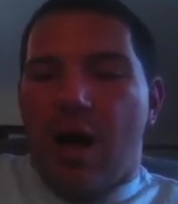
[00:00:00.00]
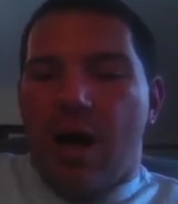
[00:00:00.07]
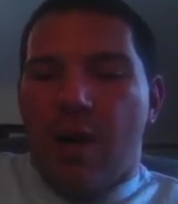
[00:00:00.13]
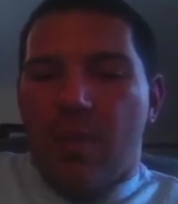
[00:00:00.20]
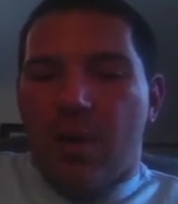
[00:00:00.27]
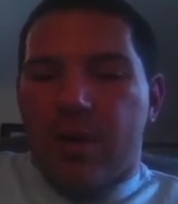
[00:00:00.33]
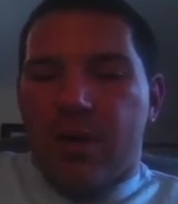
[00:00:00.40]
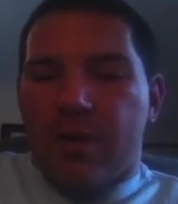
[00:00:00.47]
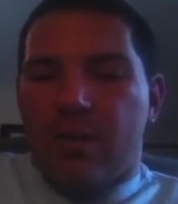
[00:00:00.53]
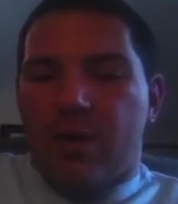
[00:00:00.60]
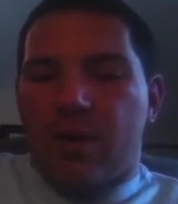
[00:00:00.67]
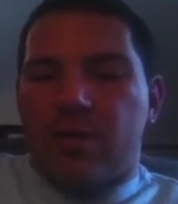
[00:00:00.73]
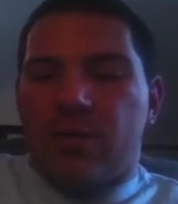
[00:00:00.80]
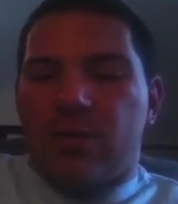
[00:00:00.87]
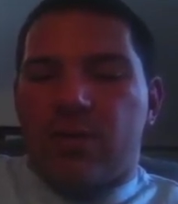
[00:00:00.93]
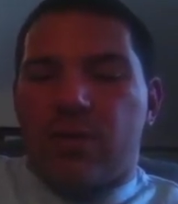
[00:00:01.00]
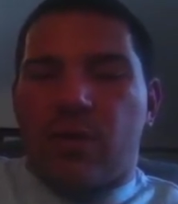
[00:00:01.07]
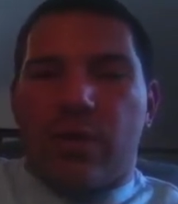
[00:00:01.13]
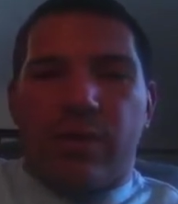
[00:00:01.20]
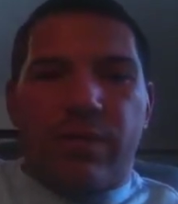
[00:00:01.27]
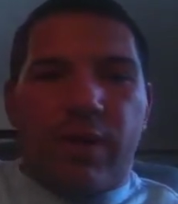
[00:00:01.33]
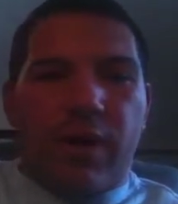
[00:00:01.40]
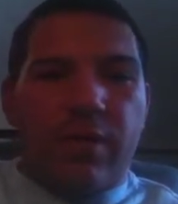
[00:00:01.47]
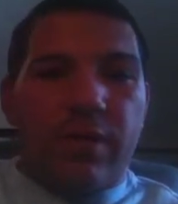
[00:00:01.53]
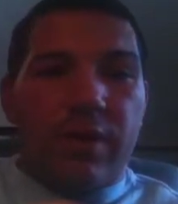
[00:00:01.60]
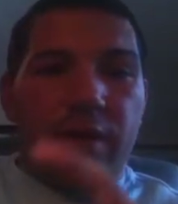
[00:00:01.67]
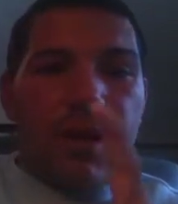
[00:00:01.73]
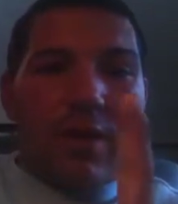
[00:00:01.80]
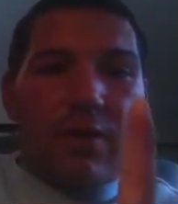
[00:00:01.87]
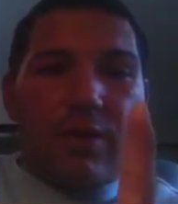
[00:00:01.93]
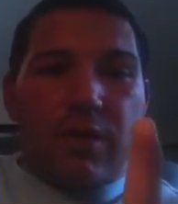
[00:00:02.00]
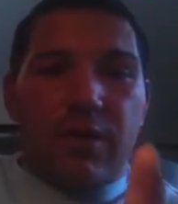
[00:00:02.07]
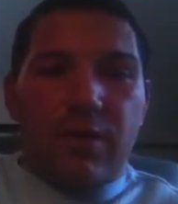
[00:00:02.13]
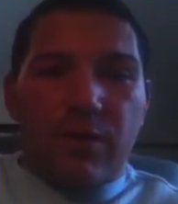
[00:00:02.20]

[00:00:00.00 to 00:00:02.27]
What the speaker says: I bought that box for $25, and that was at